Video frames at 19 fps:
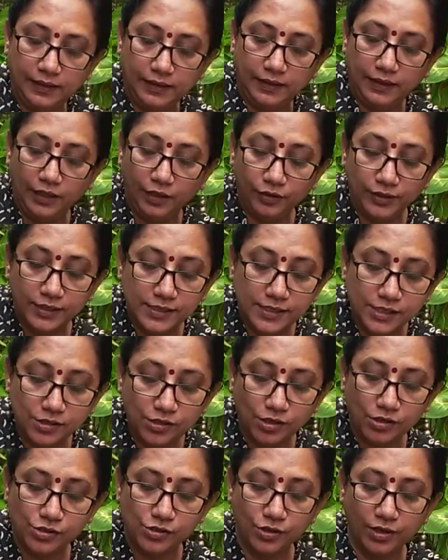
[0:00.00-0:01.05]
Now this is
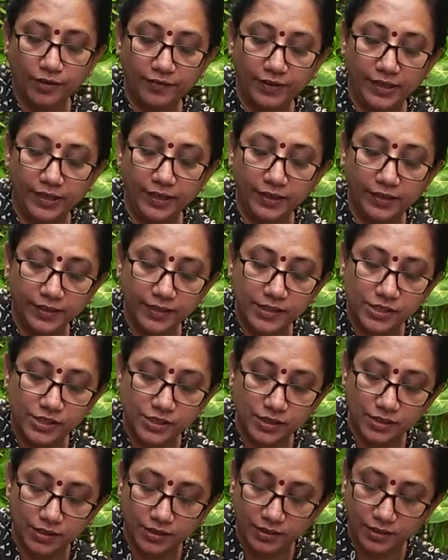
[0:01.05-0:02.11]
also a very rich
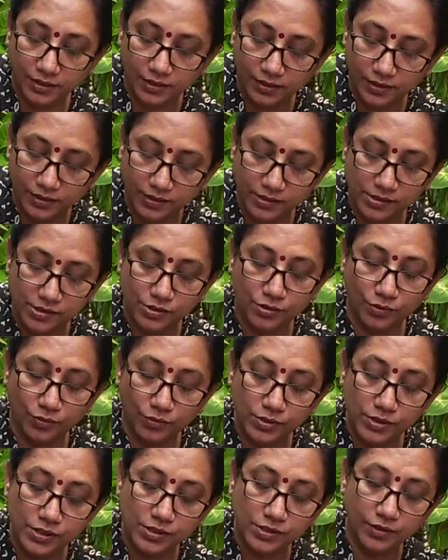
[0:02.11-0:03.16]

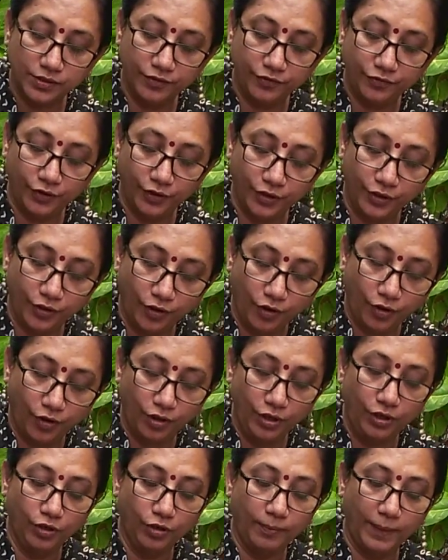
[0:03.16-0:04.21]
source for all
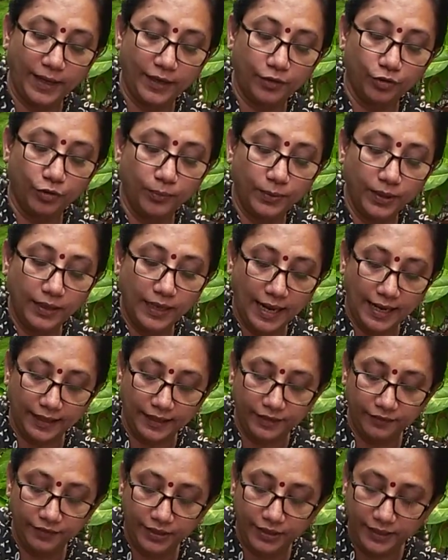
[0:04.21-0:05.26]
your microbial
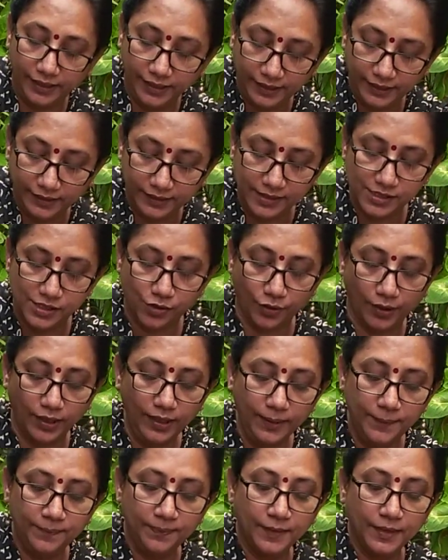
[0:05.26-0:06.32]
activity in the soil.
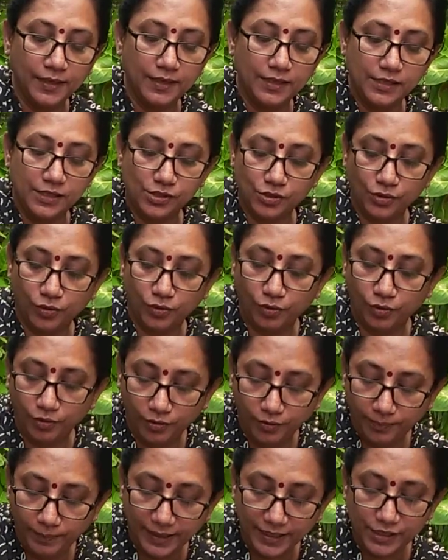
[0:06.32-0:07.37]
So
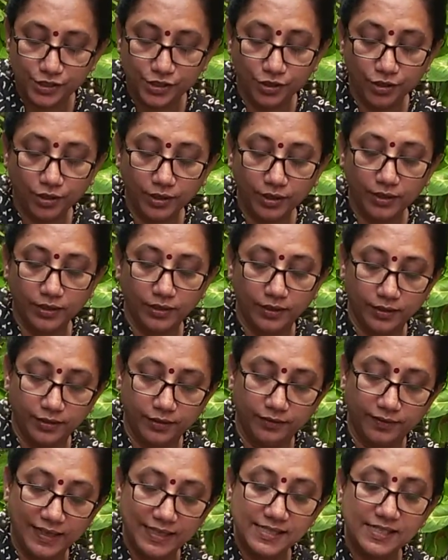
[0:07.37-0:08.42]
make sure
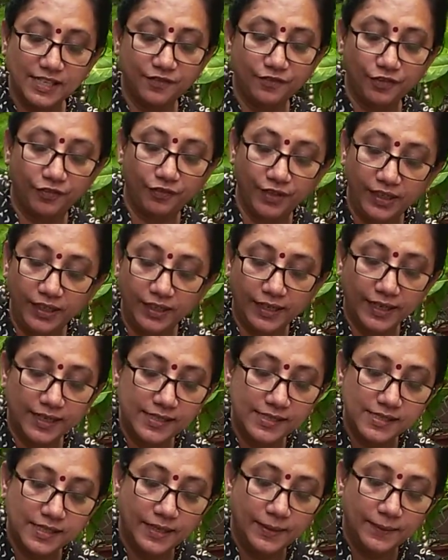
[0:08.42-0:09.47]
once in 15
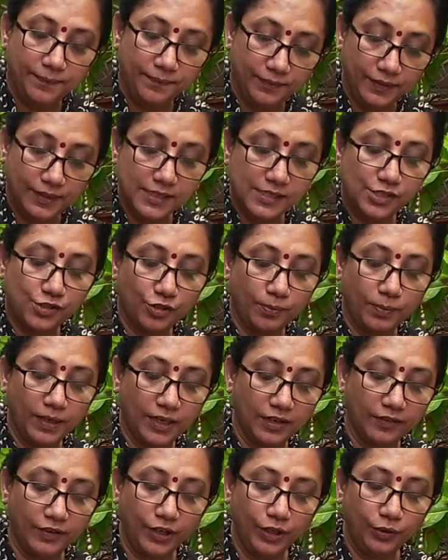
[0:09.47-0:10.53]
days this should be
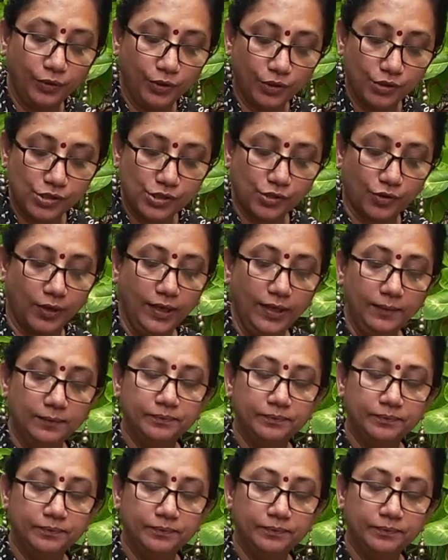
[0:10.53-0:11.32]
given to your soil